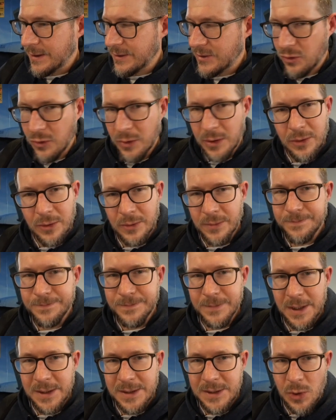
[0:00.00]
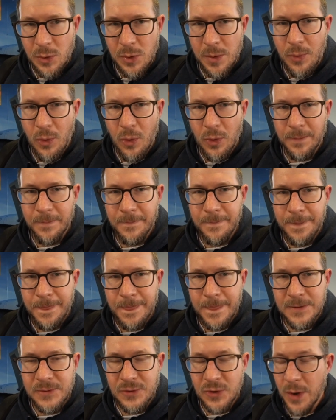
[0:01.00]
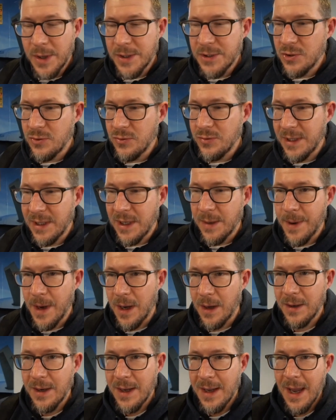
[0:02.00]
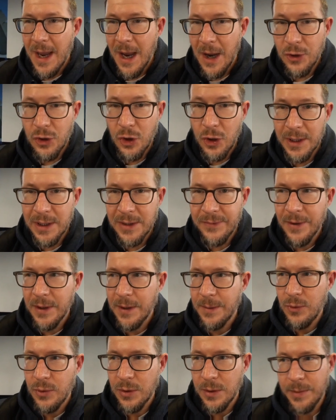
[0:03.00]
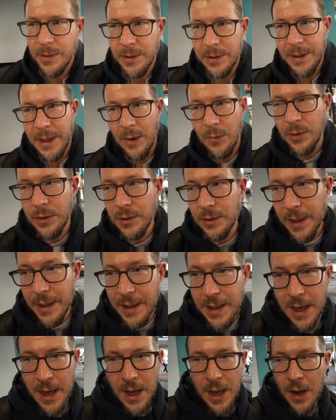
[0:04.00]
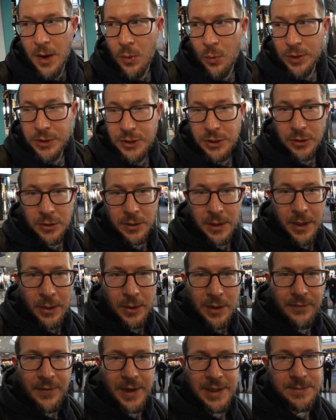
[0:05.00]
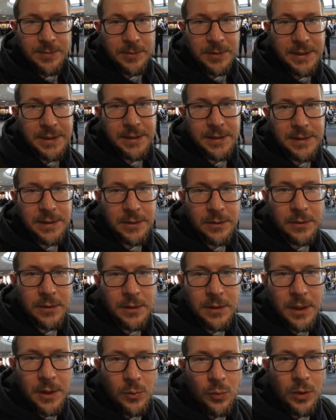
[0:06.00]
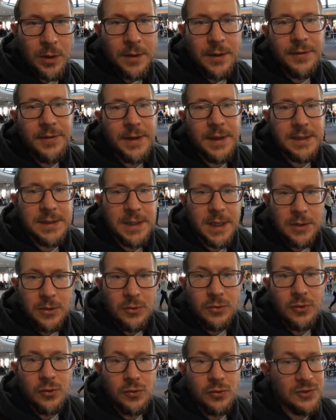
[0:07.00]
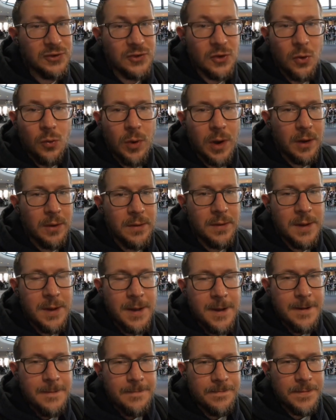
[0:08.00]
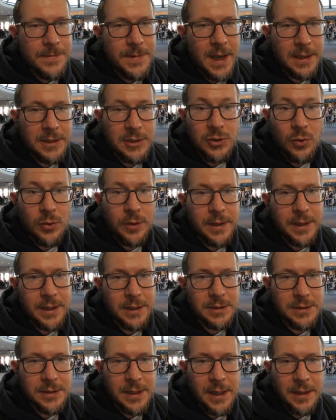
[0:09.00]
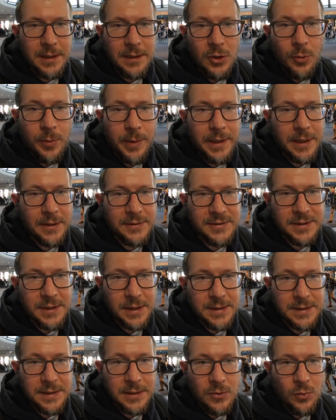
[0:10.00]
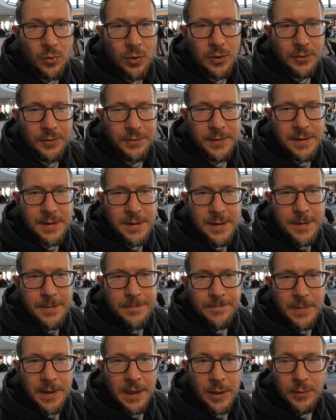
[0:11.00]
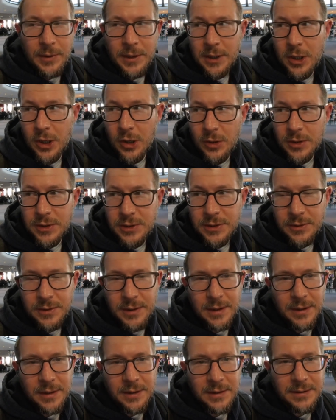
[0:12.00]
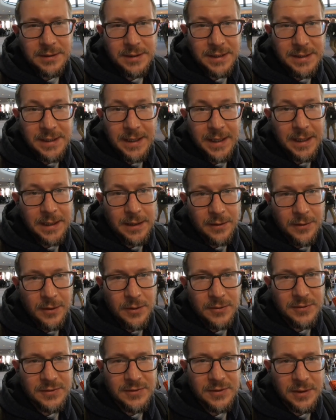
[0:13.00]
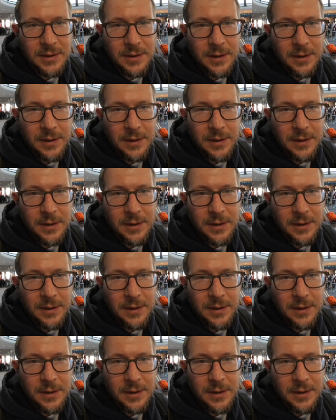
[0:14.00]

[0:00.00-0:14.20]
critical and so important. So as you think about how you're going to develop credibility, I wonder, what's your area of expertise and what are the things that you do so well, that's your niche, that nobody else does in the world? And I would encourage you to dig into those,